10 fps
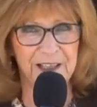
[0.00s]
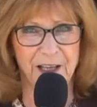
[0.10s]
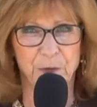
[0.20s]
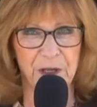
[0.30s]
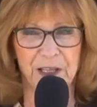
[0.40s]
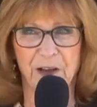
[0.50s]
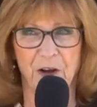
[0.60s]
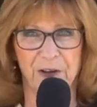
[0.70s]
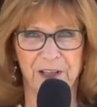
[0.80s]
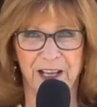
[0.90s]
They really
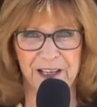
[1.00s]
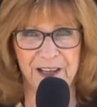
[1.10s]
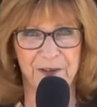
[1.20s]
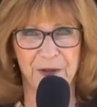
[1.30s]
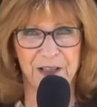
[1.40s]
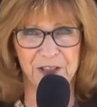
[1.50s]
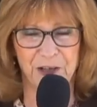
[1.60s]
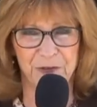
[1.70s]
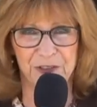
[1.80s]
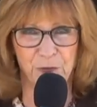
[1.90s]
are, and um, I,
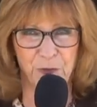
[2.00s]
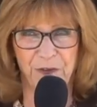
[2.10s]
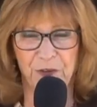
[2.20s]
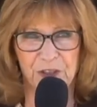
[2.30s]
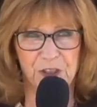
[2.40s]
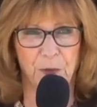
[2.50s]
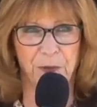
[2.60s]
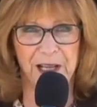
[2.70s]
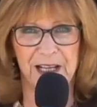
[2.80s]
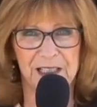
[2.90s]
we feel so
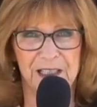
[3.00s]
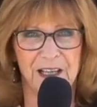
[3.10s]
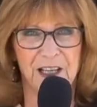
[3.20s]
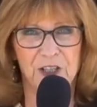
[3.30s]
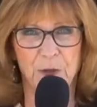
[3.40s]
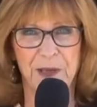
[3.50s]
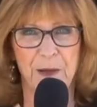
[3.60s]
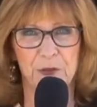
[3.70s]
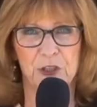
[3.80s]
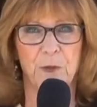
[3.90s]
blessed to be
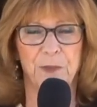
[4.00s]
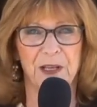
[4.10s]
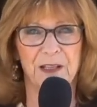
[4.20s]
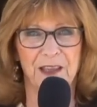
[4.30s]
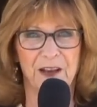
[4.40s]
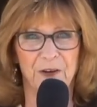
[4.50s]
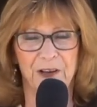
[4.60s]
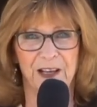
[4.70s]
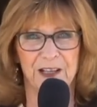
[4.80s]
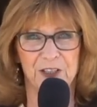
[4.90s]
able to be there
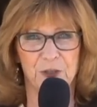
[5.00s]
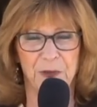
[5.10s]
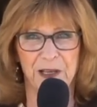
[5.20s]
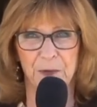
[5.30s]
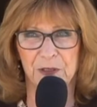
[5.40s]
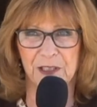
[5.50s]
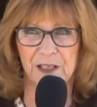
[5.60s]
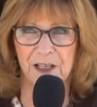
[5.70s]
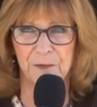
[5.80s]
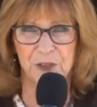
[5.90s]
and to be able to
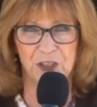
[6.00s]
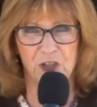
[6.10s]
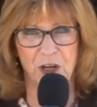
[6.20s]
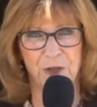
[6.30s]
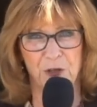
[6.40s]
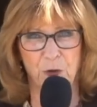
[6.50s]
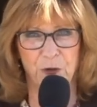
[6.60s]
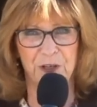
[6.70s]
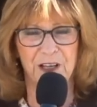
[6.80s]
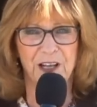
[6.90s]
um, to share the
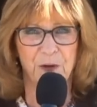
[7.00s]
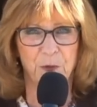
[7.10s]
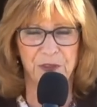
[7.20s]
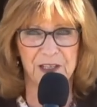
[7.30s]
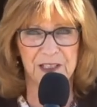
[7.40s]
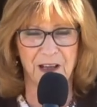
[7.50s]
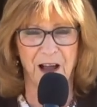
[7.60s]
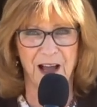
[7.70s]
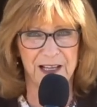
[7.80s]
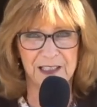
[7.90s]
Lord with these
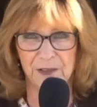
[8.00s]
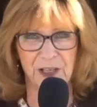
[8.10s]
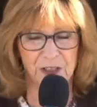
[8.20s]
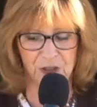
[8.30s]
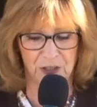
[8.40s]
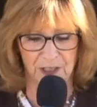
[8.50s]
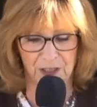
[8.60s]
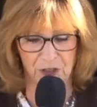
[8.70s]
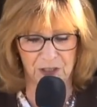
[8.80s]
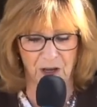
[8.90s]
guys. It's it's
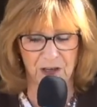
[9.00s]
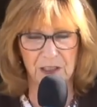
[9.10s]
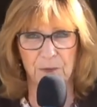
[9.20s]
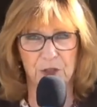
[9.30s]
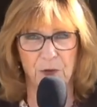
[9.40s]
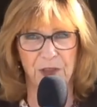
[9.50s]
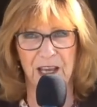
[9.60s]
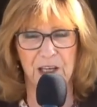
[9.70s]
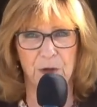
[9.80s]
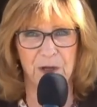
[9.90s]
just awesome. So
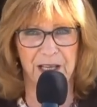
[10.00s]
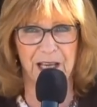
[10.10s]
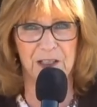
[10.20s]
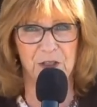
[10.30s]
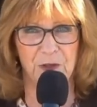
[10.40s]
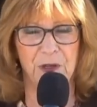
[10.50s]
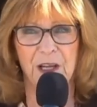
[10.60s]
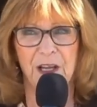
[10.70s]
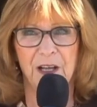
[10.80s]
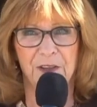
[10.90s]
thank you again to
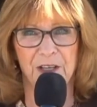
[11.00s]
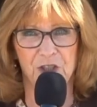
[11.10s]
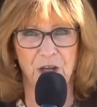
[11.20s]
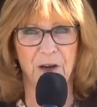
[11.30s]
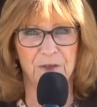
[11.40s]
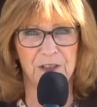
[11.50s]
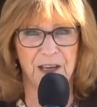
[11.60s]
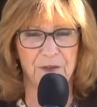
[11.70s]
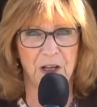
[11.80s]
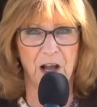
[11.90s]
the sheriff
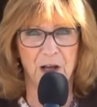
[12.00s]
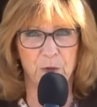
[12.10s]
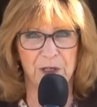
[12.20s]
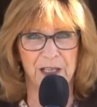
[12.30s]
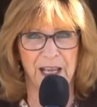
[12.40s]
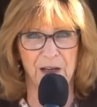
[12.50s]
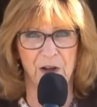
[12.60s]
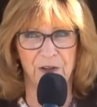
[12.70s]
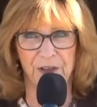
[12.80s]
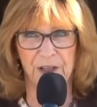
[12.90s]
David Cochran and
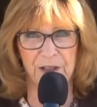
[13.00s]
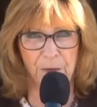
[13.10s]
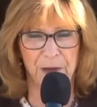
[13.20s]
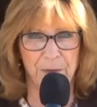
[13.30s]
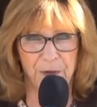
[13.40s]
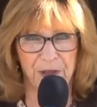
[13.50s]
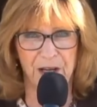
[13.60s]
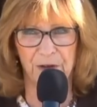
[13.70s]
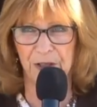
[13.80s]
all the the people there.